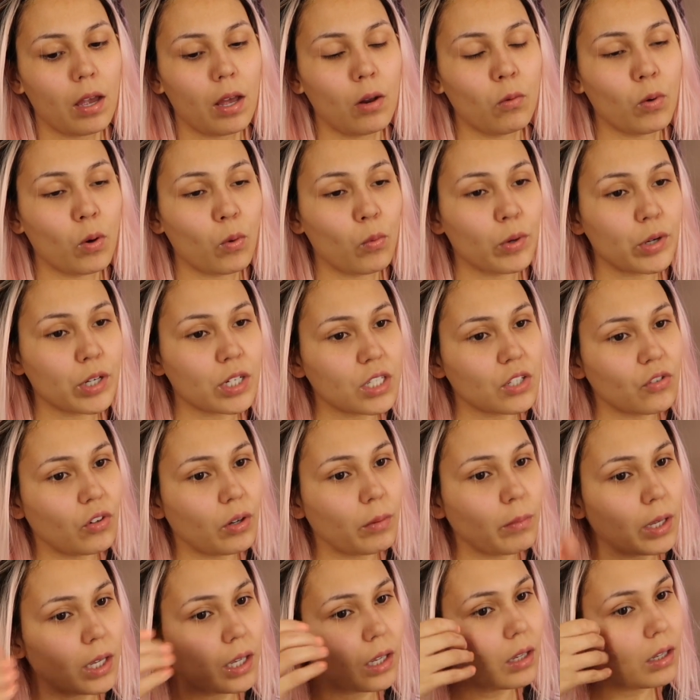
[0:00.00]
and what works for
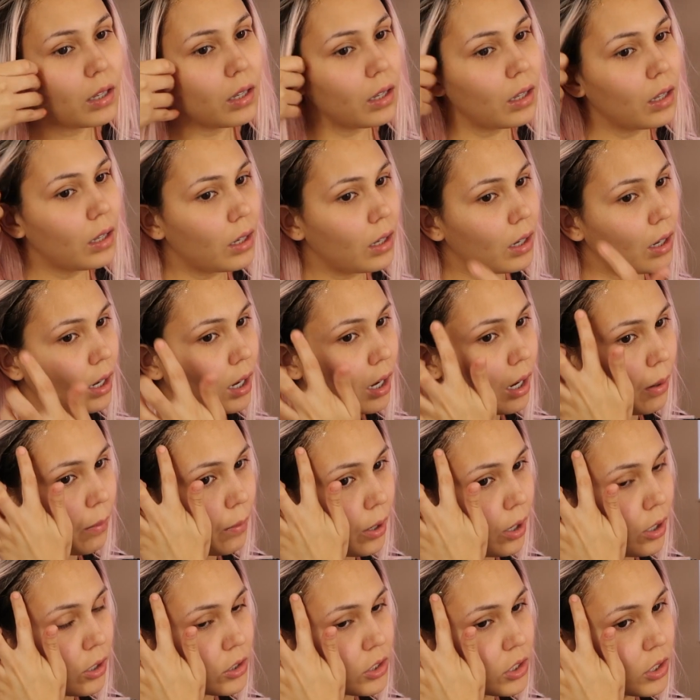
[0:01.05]
me.
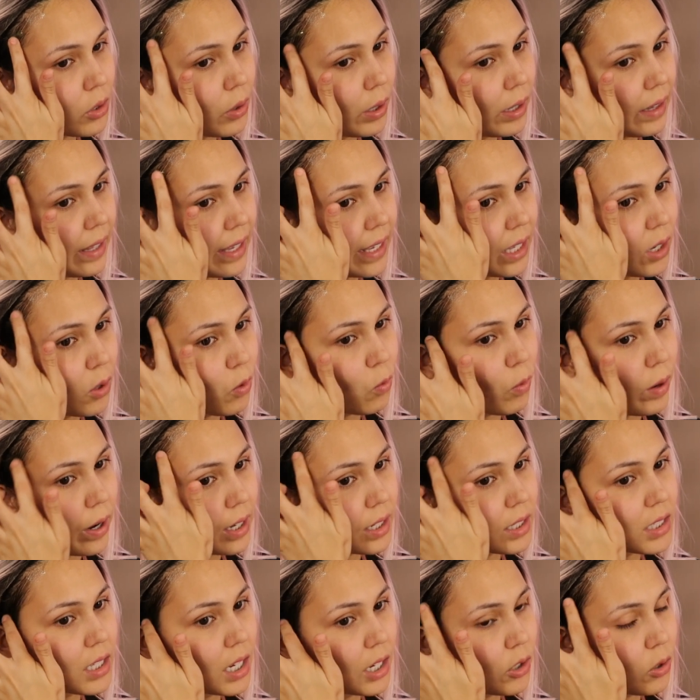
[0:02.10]
Also, I like it
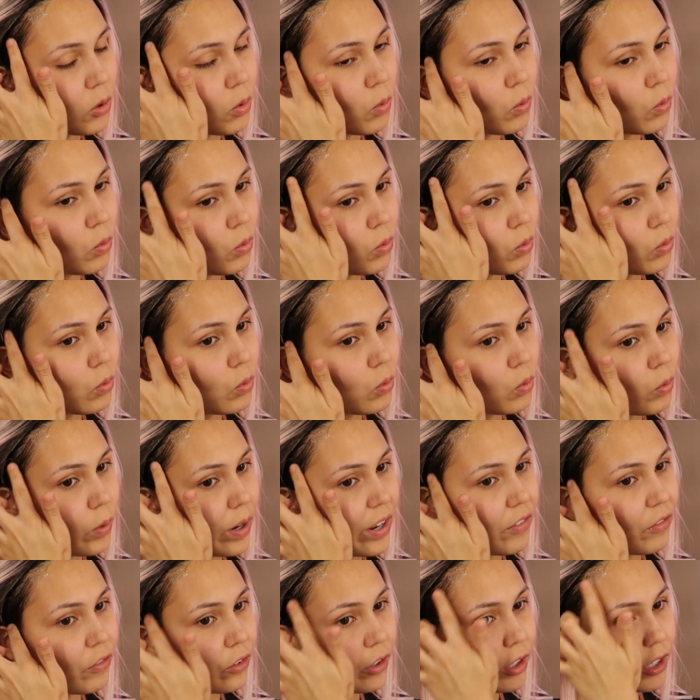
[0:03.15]
wet, so I don't
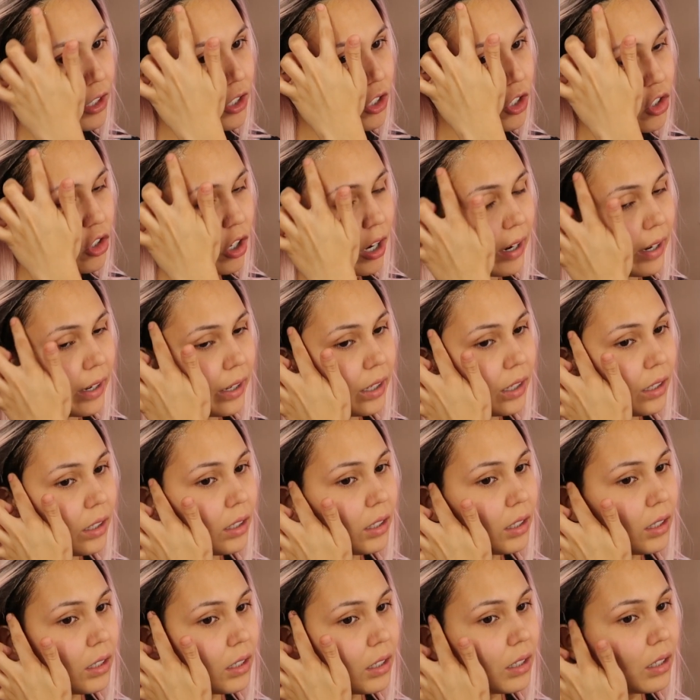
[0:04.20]
wait for it to dry
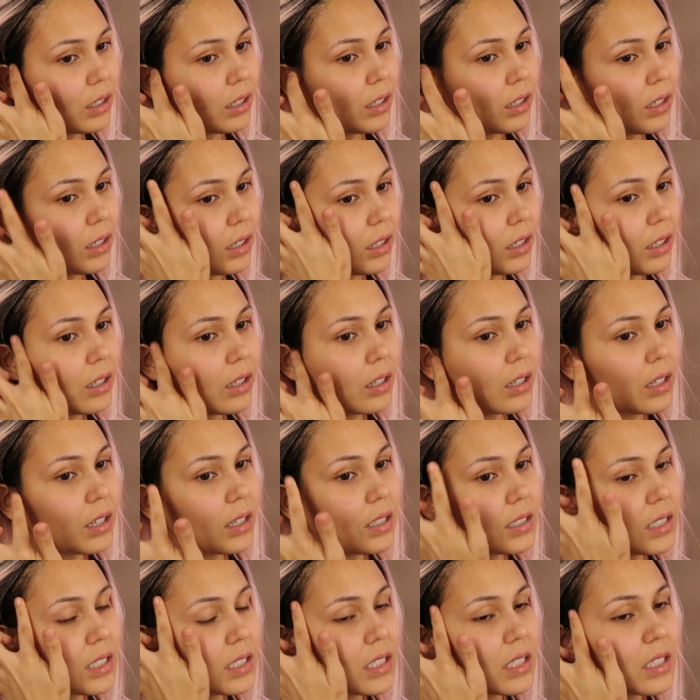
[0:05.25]

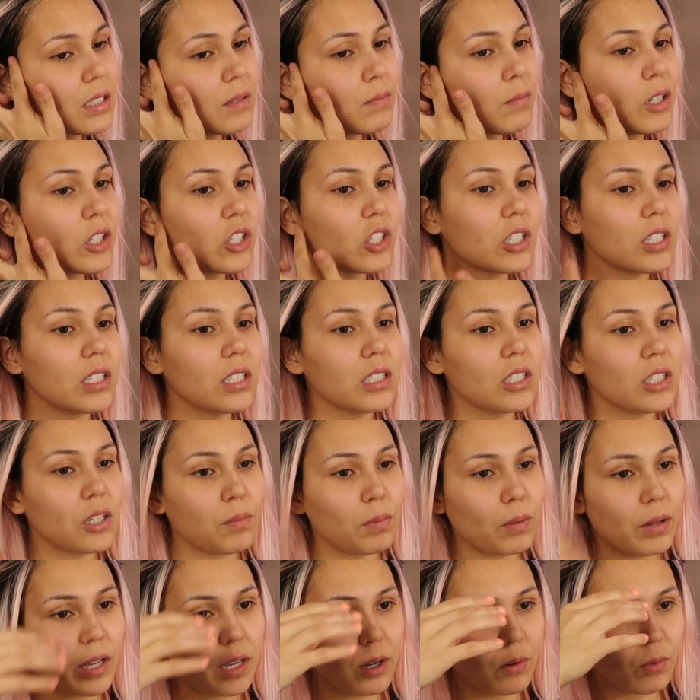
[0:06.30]
because it's much easier
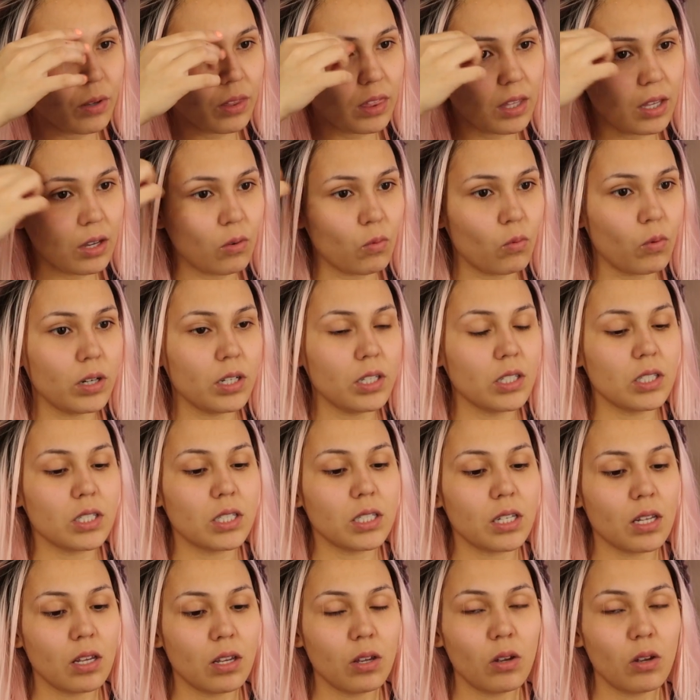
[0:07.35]
playing with it when it's